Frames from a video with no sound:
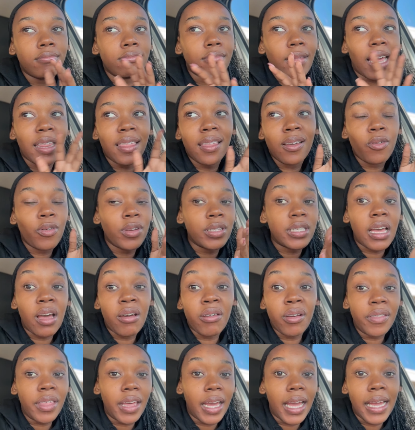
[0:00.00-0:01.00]
I think, was out
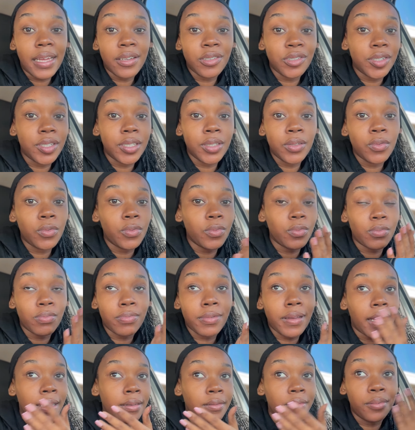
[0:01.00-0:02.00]
of the country
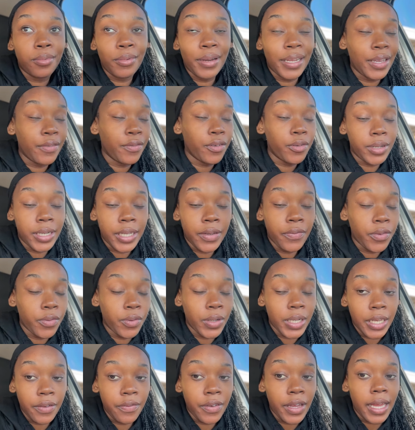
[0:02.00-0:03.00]
and whatever,
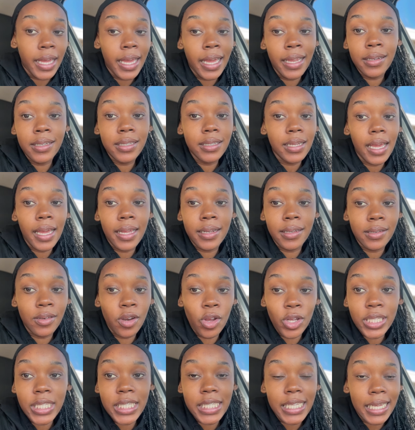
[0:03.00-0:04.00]
and had
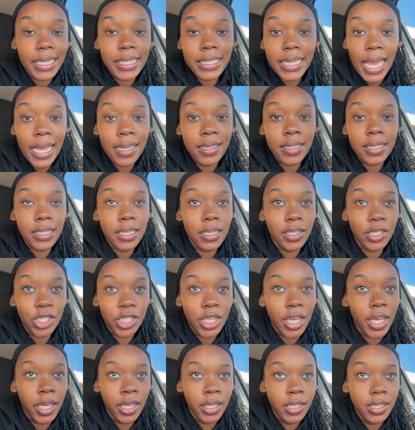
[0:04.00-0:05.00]
not sent us the
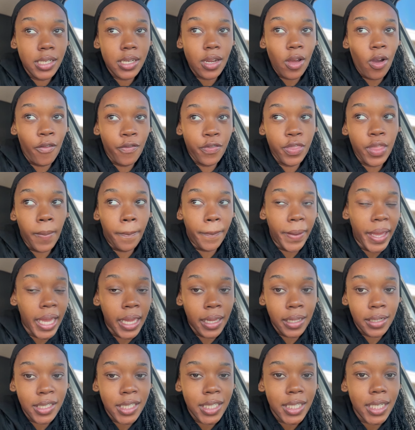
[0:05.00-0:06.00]
shade of the
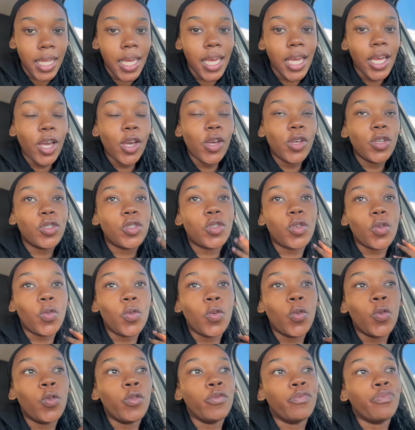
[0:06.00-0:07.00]
paint.
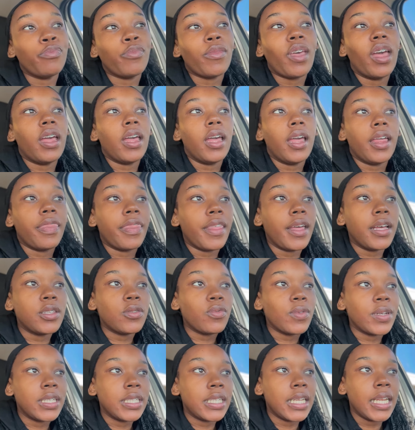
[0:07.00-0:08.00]
So that's
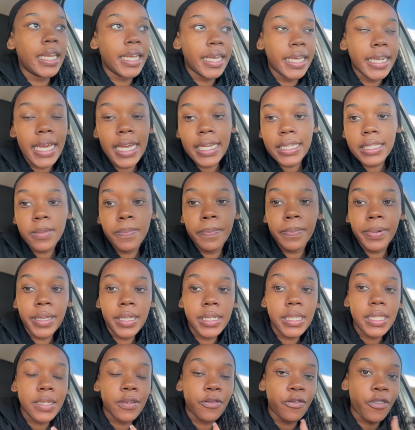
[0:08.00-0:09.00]
what delayed us,
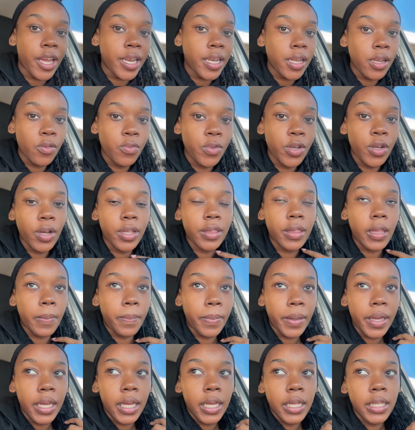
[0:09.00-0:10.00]
but finally we got the
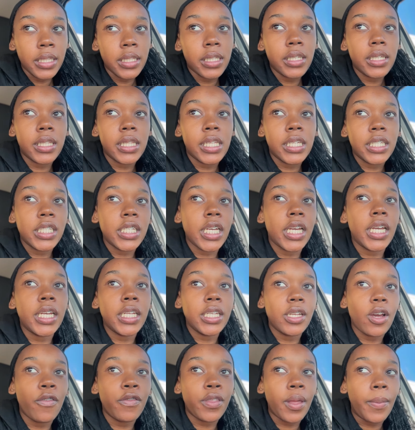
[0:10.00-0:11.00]
paint, the
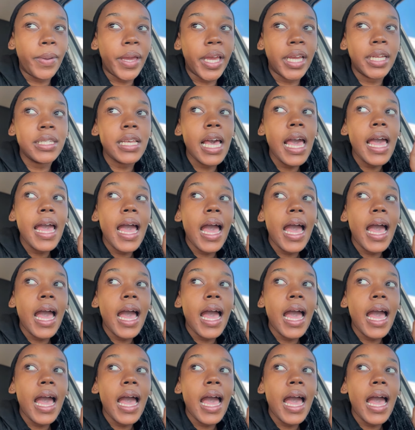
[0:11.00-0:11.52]
shade of the paint.